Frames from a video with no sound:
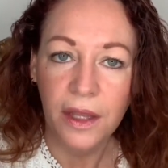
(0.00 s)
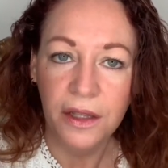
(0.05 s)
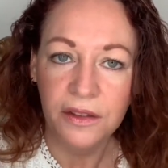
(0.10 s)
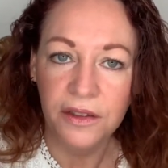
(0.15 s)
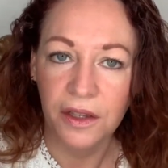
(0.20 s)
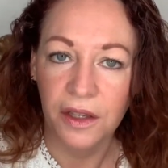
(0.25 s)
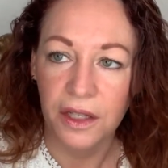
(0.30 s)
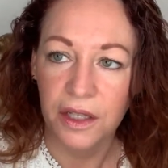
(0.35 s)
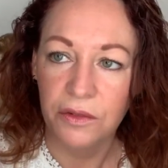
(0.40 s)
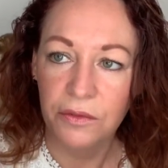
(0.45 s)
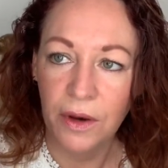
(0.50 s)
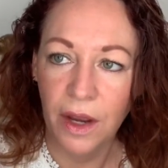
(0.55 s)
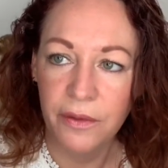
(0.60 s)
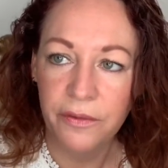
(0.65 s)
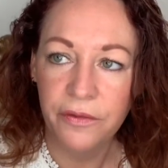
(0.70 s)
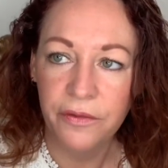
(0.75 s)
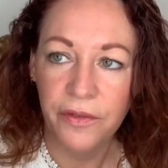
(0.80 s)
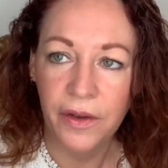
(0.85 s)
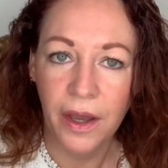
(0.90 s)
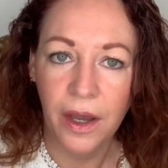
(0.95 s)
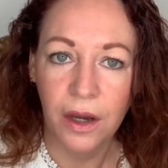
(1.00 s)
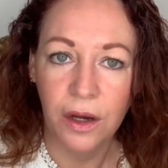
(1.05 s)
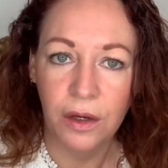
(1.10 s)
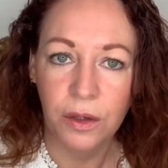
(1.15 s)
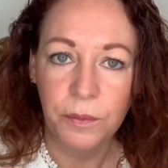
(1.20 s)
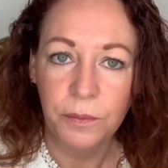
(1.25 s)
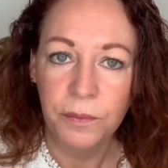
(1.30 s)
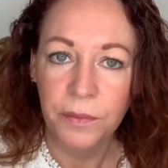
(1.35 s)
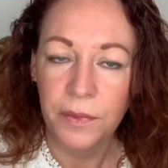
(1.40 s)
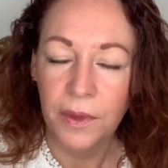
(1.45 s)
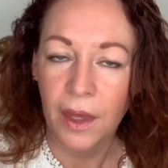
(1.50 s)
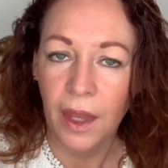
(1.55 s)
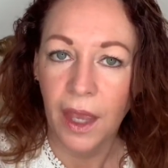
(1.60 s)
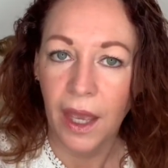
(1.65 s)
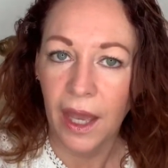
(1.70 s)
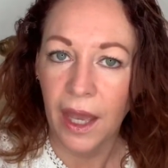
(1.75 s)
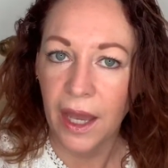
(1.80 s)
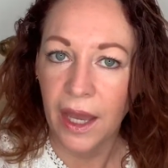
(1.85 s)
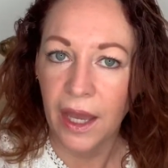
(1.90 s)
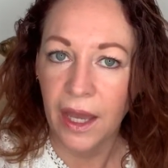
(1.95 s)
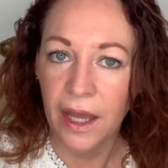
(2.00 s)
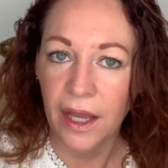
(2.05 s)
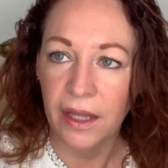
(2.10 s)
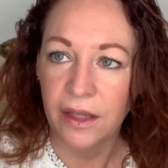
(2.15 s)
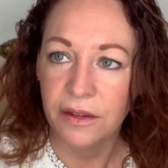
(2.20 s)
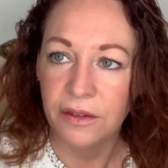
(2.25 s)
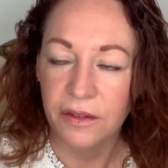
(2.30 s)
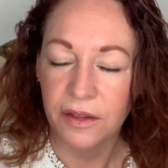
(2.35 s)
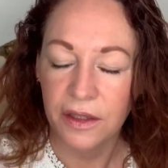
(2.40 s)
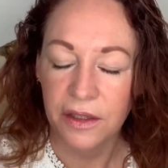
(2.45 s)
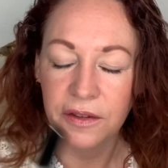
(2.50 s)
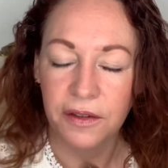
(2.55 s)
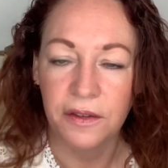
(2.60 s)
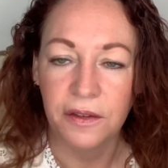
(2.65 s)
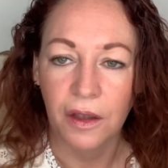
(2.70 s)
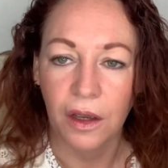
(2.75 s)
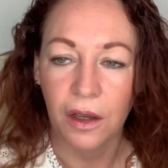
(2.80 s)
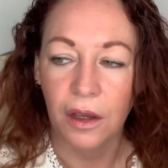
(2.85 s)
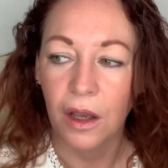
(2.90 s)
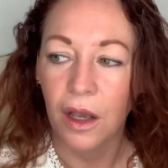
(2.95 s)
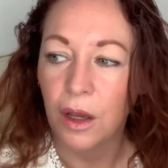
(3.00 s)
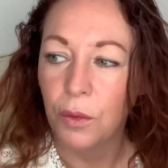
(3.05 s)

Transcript: Teone Reinthal. And this is a, uh,